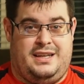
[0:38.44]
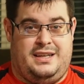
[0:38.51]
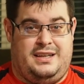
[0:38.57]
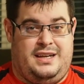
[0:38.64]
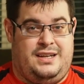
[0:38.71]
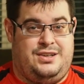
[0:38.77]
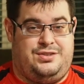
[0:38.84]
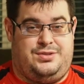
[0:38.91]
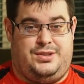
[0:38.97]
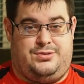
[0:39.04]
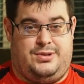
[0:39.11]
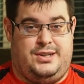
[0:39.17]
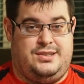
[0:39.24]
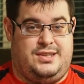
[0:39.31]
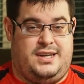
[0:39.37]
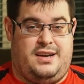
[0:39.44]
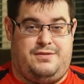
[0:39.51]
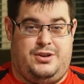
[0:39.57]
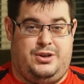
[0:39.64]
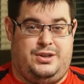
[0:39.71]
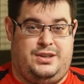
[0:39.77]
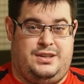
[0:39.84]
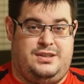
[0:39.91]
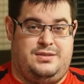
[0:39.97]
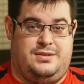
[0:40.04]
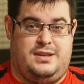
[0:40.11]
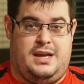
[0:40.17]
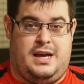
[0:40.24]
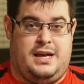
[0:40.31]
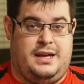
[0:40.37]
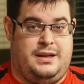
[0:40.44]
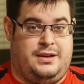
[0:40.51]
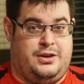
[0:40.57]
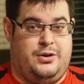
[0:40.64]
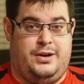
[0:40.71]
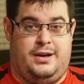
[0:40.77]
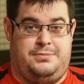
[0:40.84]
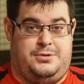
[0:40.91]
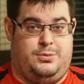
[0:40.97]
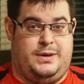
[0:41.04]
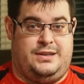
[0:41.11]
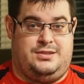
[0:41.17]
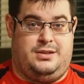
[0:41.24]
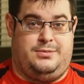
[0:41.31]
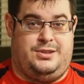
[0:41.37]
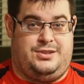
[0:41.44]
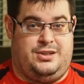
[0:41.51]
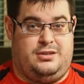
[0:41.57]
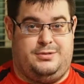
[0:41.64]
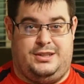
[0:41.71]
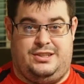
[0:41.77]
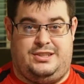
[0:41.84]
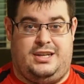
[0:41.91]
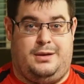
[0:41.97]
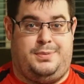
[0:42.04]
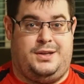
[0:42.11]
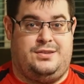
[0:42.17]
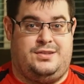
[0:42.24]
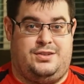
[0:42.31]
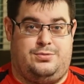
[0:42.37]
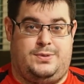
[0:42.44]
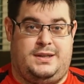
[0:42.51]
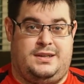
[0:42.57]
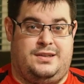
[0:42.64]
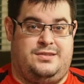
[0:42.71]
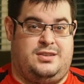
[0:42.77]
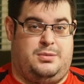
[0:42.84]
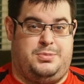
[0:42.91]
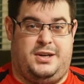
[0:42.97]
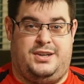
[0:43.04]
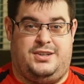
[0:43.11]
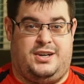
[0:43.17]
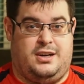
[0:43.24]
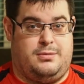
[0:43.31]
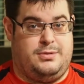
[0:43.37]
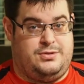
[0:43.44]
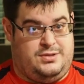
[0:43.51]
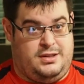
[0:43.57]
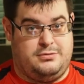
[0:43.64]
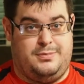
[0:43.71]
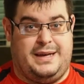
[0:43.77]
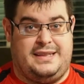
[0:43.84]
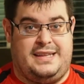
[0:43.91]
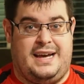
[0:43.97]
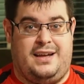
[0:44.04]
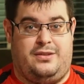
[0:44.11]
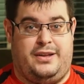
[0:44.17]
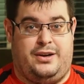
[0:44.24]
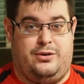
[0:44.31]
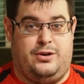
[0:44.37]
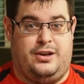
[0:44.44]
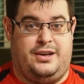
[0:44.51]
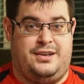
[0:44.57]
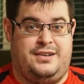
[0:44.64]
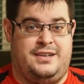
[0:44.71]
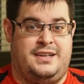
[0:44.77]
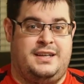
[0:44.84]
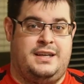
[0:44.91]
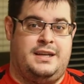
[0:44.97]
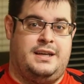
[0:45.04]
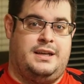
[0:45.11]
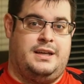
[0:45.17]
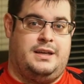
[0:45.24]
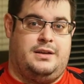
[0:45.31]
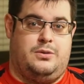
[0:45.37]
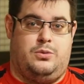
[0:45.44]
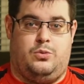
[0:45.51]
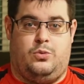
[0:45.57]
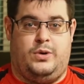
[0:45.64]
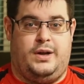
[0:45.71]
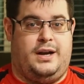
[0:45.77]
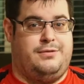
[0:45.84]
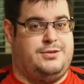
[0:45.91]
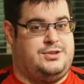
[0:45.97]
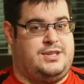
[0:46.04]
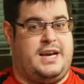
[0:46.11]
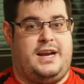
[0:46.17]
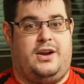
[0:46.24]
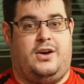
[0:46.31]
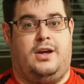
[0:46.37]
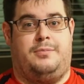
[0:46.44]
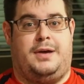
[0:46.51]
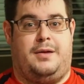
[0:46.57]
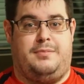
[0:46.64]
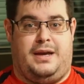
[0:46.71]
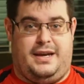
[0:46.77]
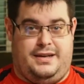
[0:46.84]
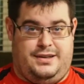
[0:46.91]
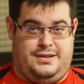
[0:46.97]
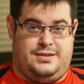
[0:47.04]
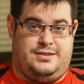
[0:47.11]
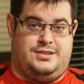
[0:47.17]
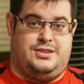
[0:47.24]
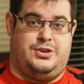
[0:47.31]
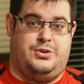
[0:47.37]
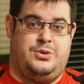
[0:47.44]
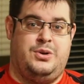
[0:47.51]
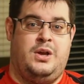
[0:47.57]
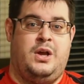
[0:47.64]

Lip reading: industry trends that I've noted, going up to watch some of the Tournament of Champions this weekend, so I'll probably talk some about that later on. Whatever's kind of on my mind. So